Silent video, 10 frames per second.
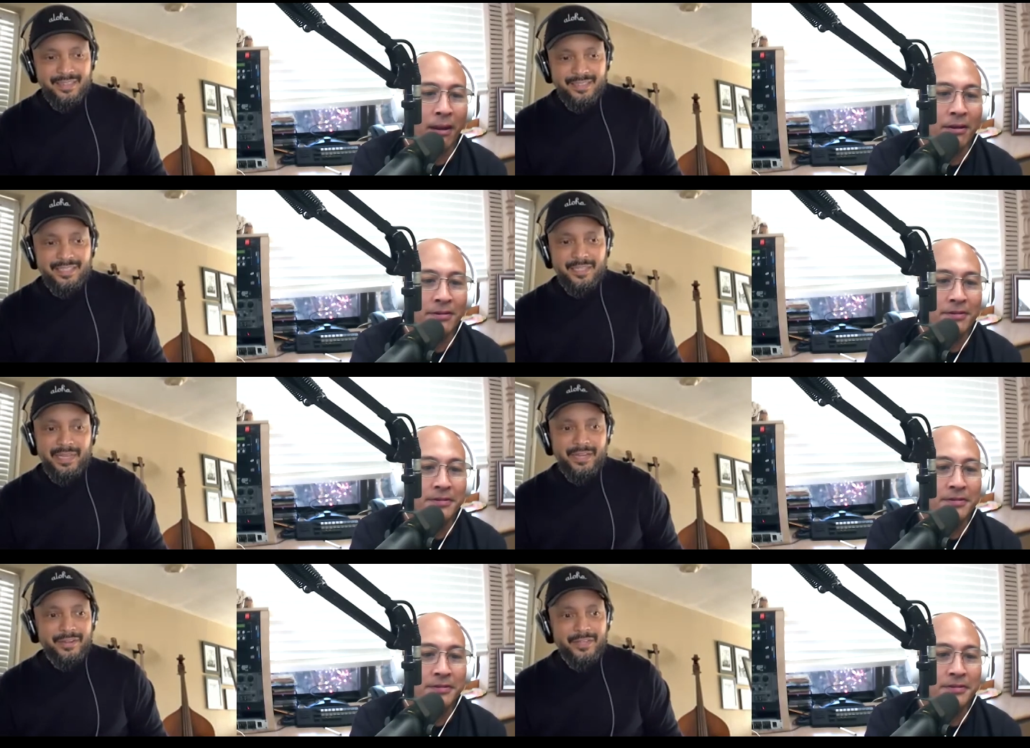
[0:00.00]
Speaker 1: in the Bay
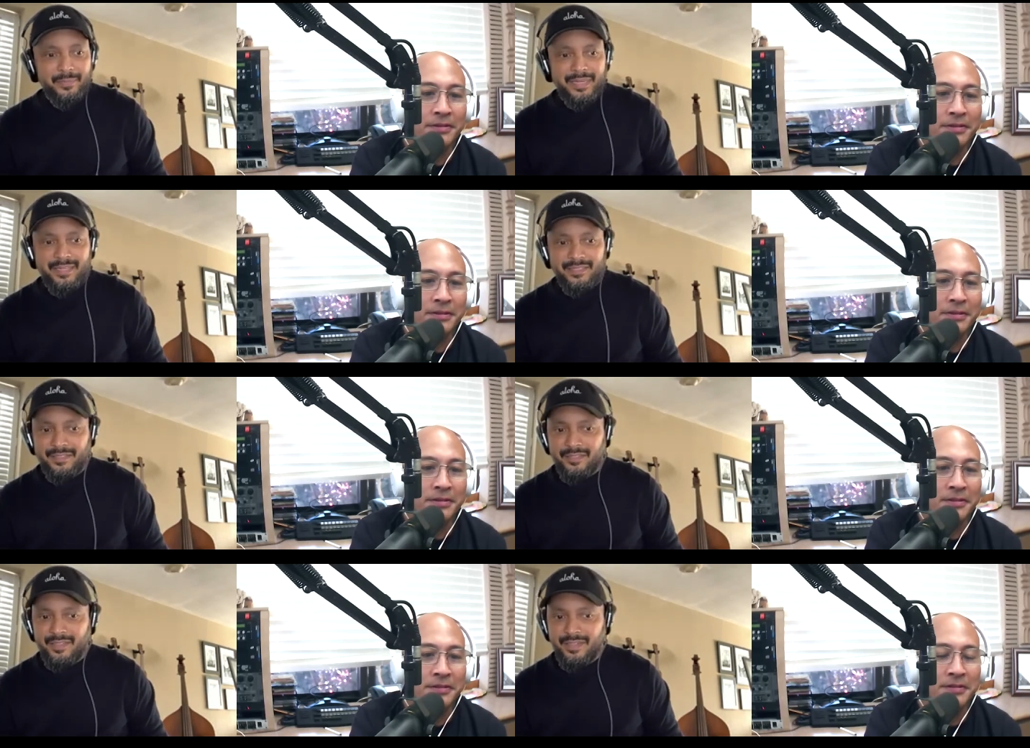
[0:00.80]
Area. My
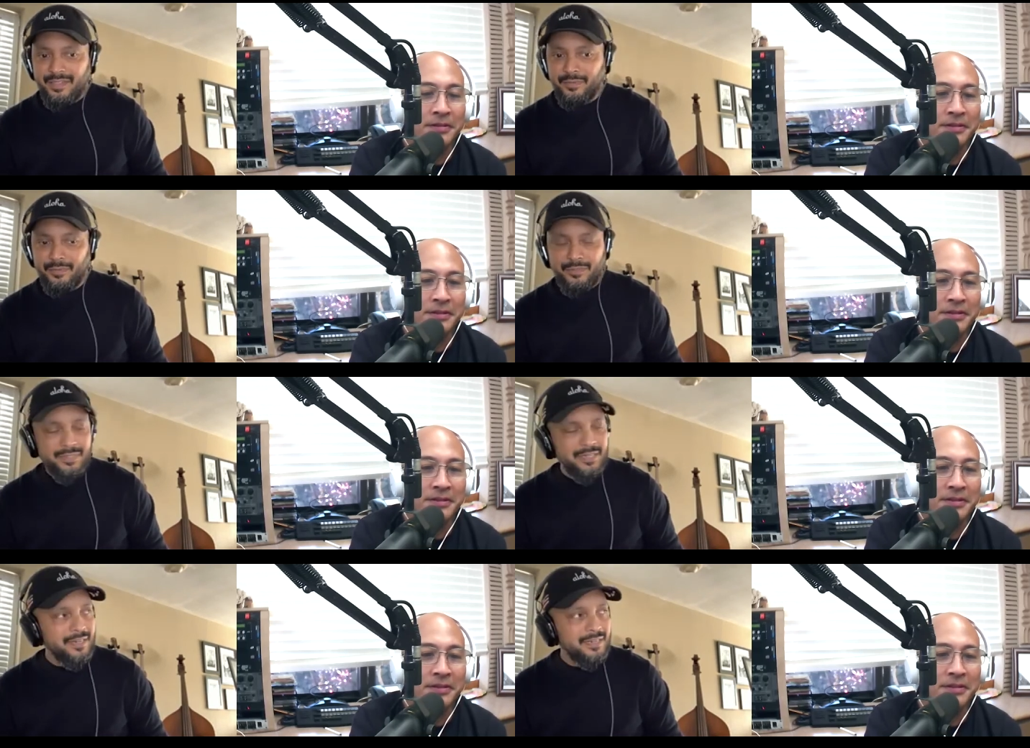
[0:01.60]
cousin uh, Kumu
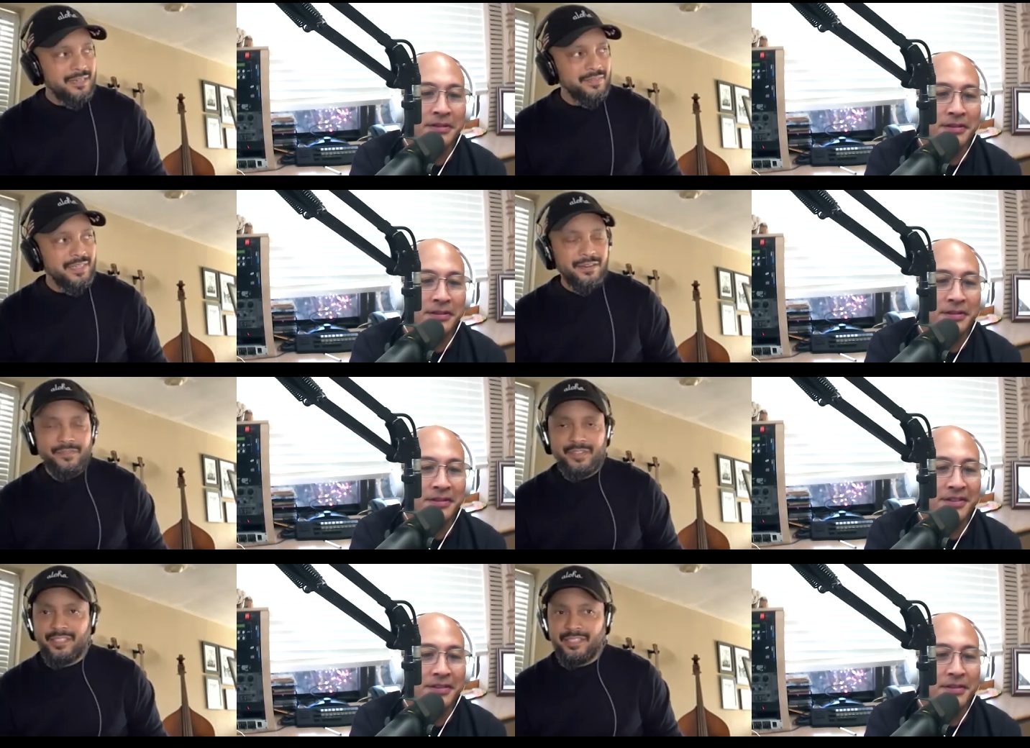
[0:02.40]
uh, Kavika
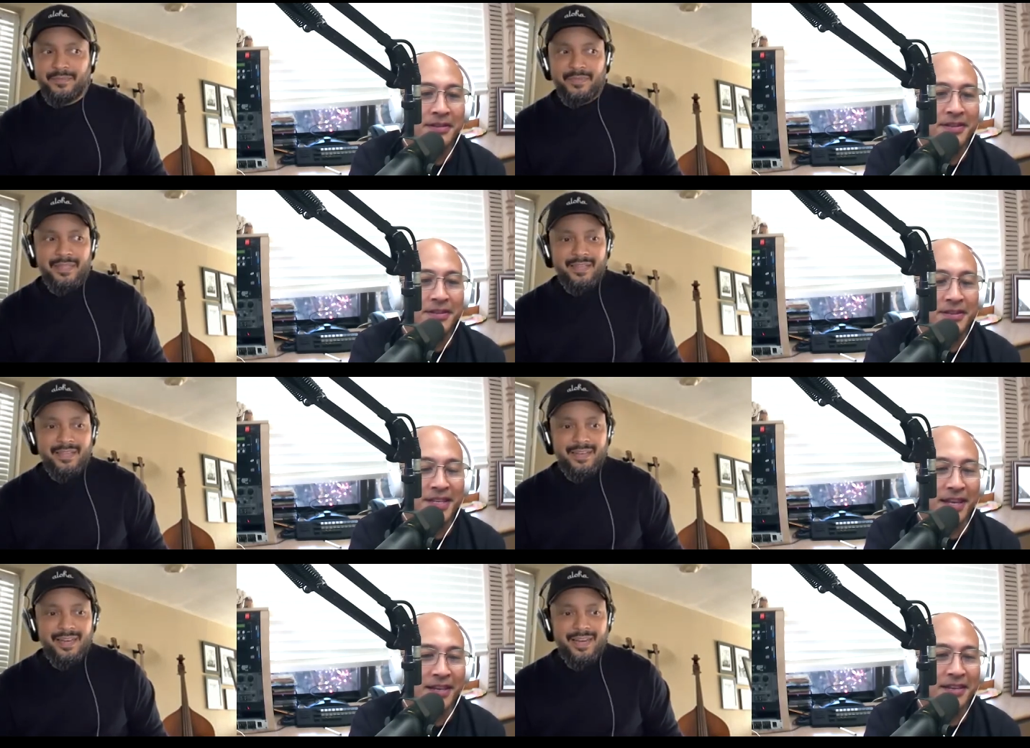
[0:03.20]
Alfiche.
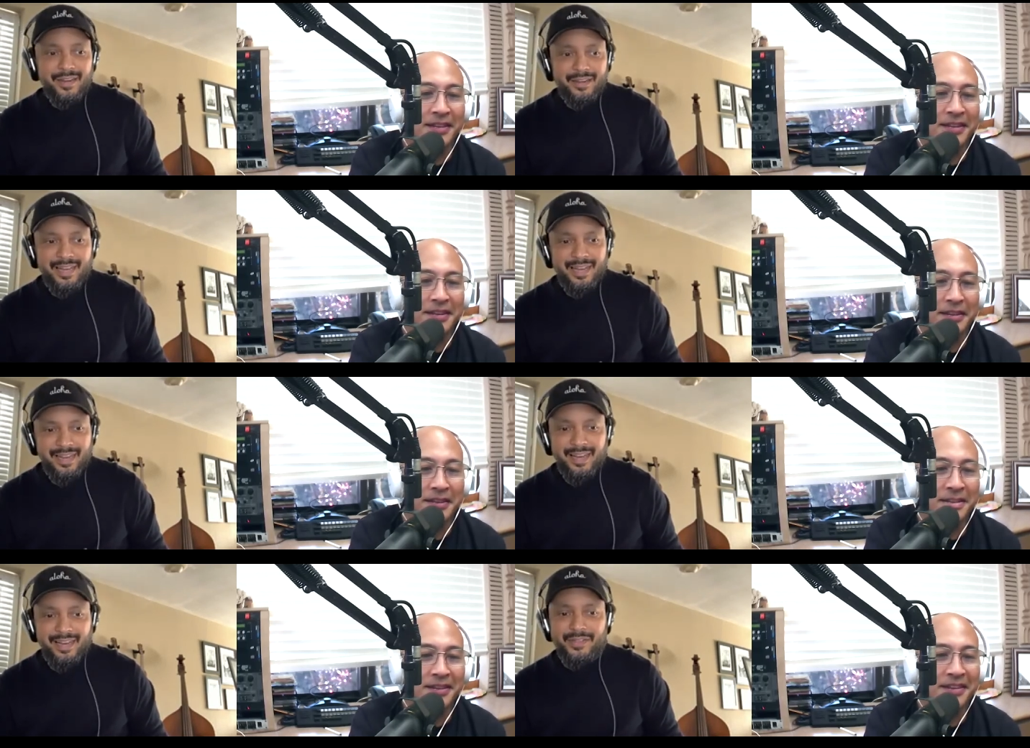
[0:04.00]
Oh,
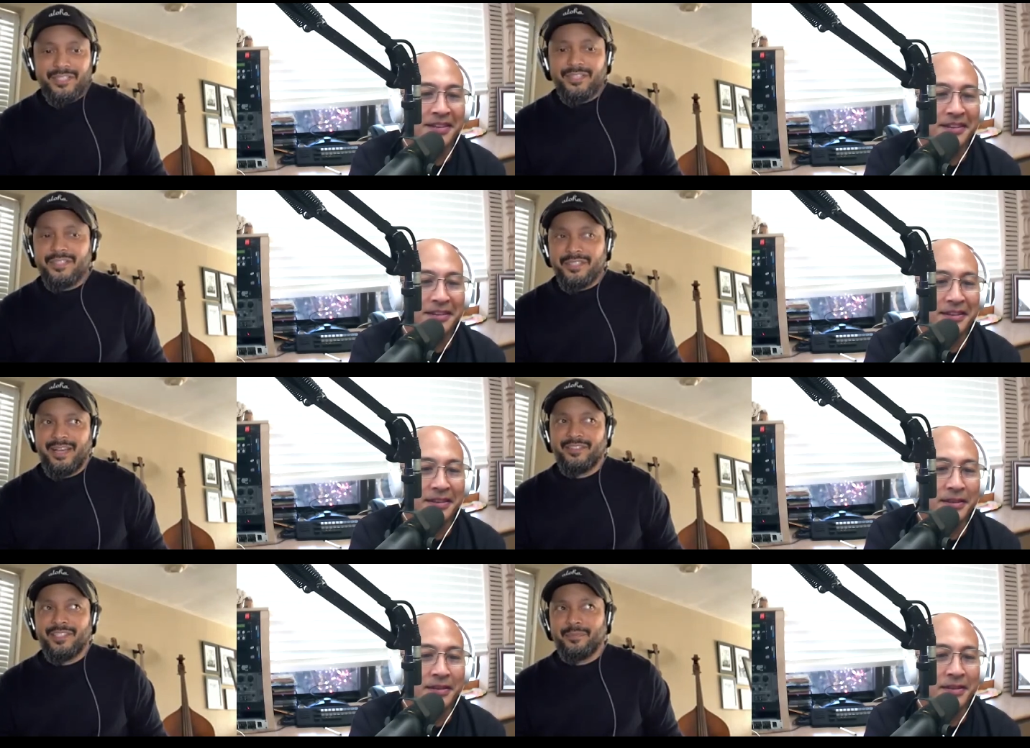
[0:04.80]
always good to
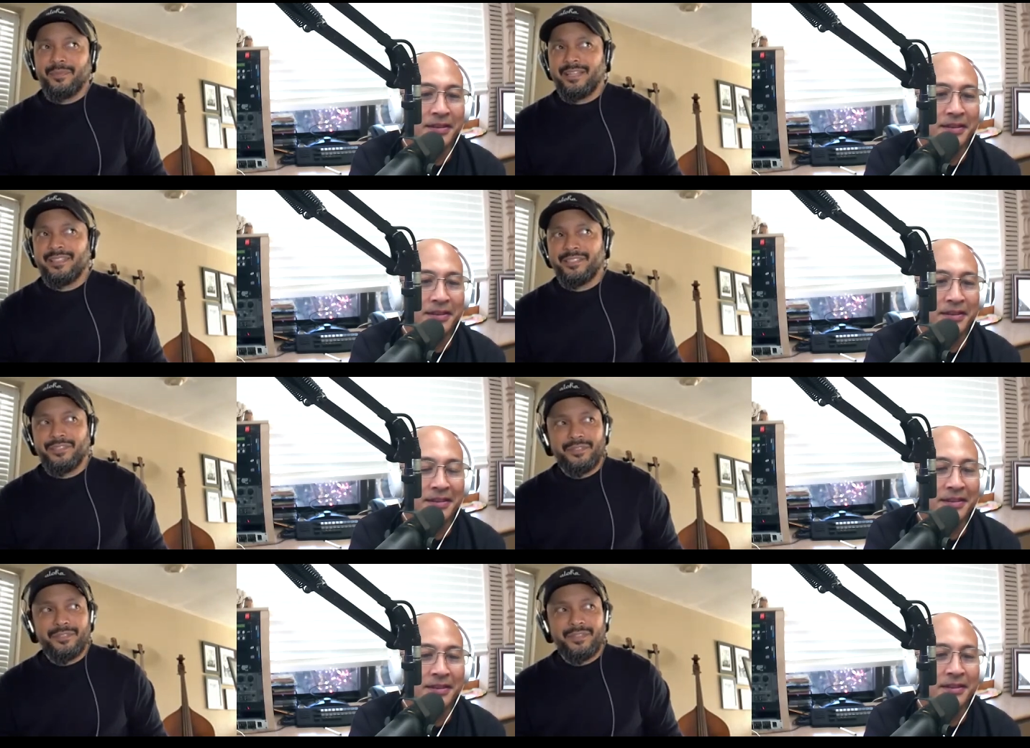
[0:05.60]
have somebody
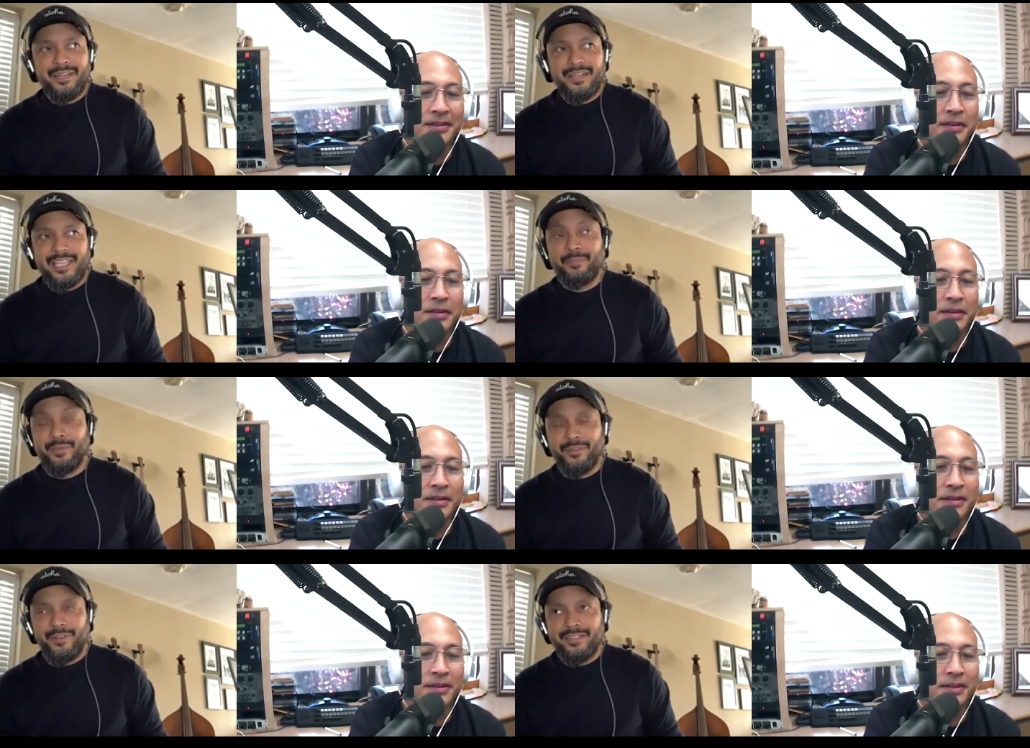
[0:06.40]
to uh, keep you
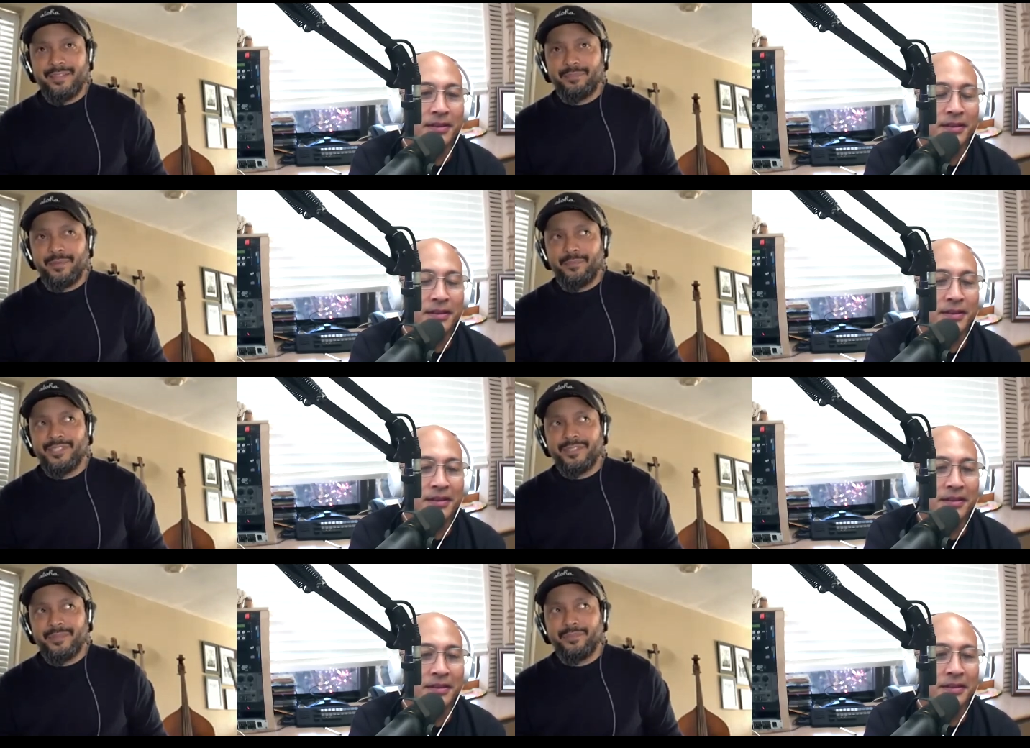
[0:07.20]
grounded, but
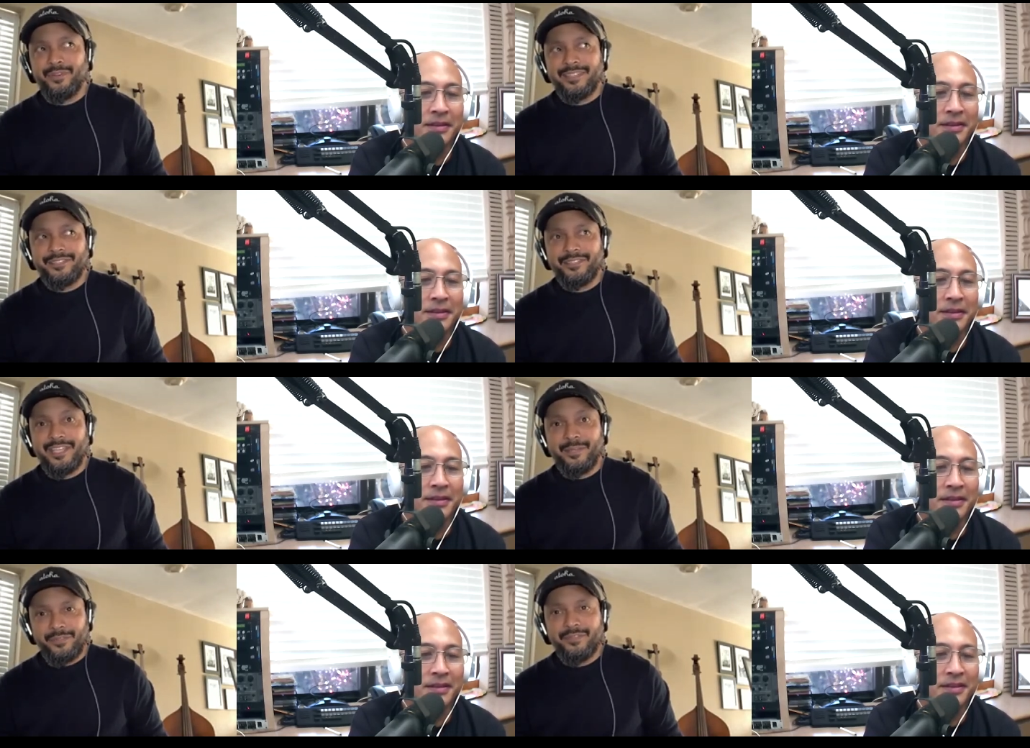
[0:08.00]
most importantly, to
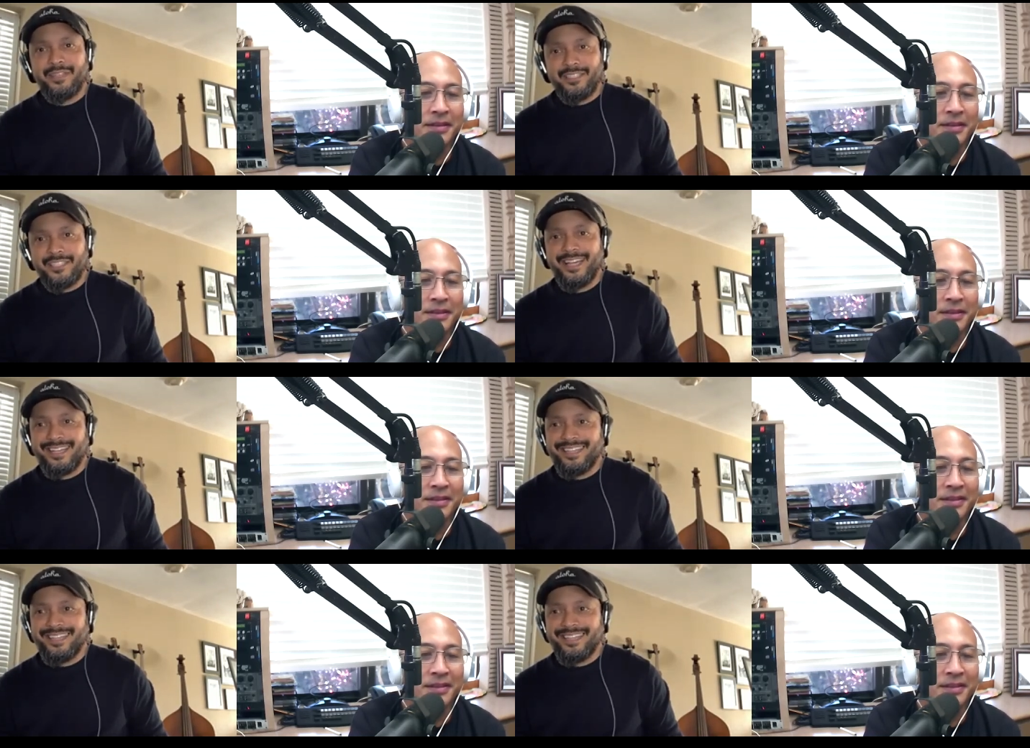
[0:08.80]
keep you in check,